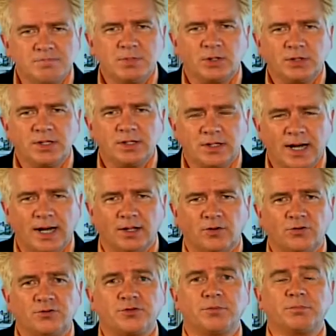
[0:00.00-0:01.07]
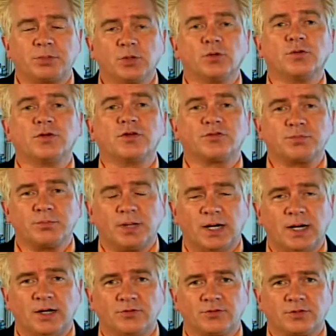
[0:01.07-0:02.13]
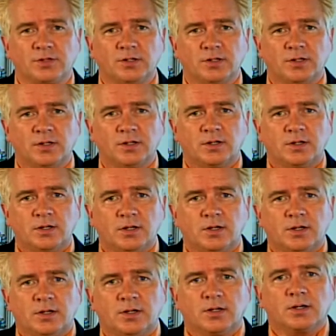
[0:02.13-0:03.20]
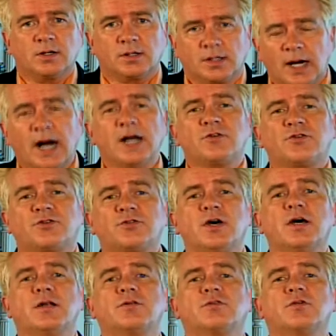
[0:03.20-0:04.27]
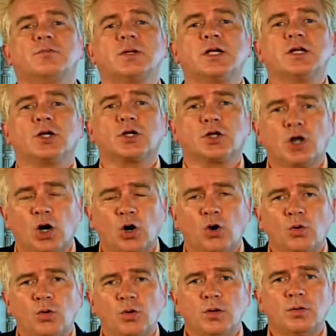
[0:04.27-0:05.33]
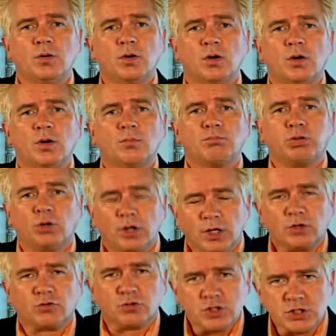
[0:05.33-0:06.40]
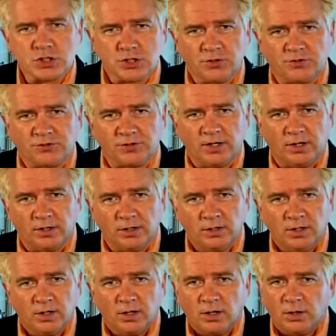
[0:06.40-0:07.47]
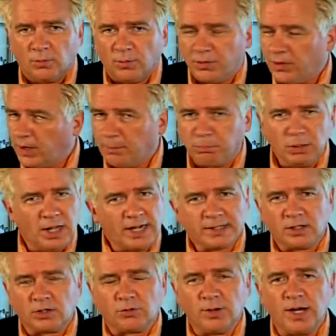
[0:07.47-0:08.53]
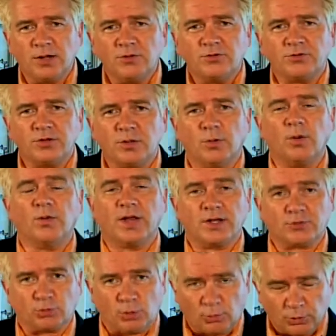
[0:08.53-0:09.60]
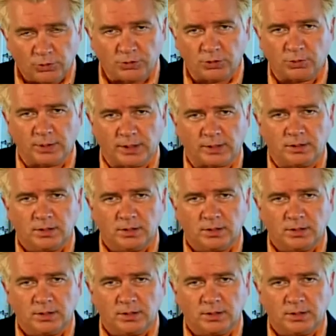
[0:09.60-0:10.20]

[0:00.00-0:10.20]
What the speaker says: million to build this mosque. God said to me to go put a Christian center within a block of Ground Zero, and that's what we're doing.